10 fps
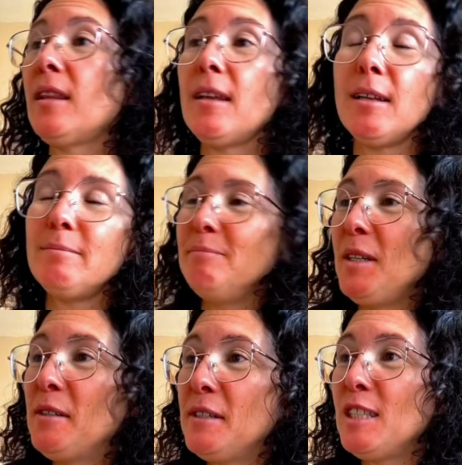And
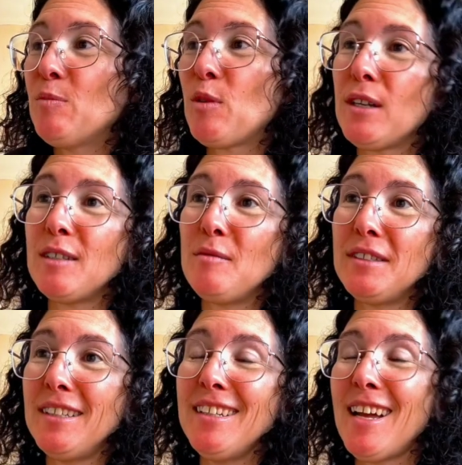that increases
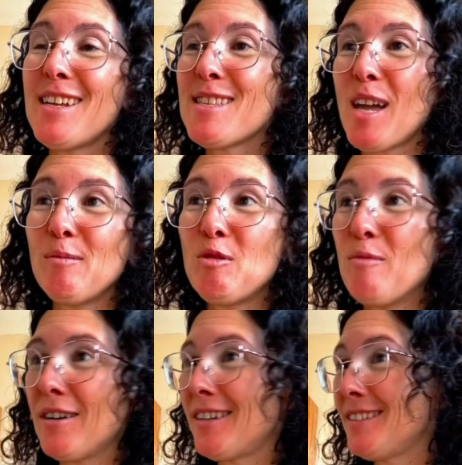productivity and time to
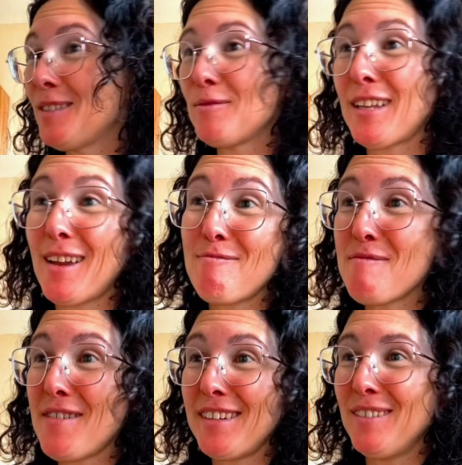market. That's what
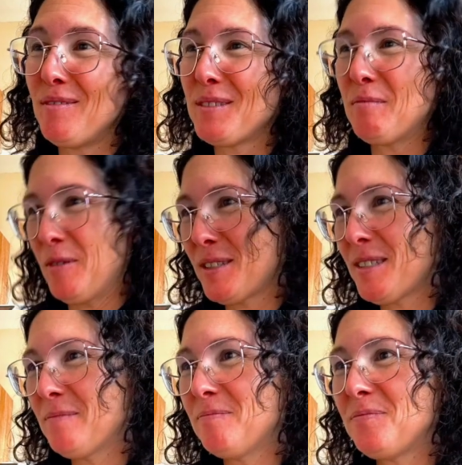everybody always
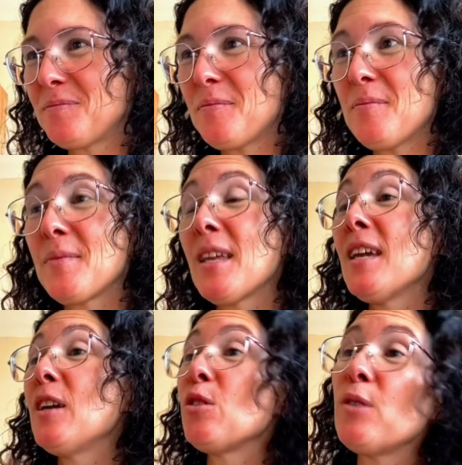wants.
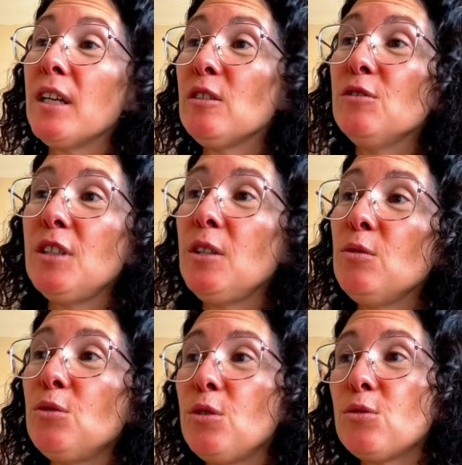You can continue
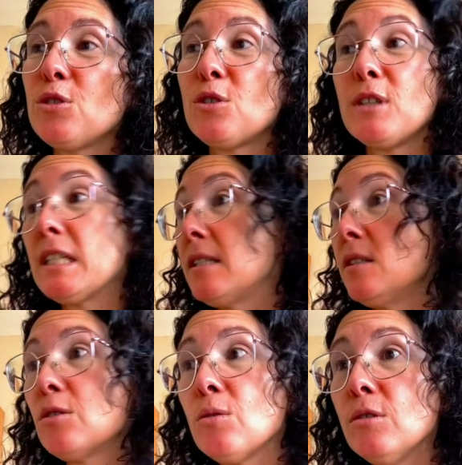to use your
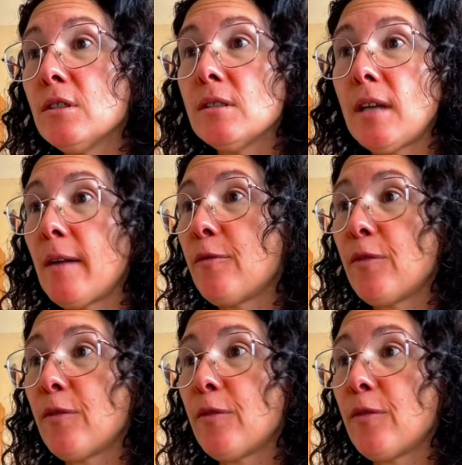existing tools and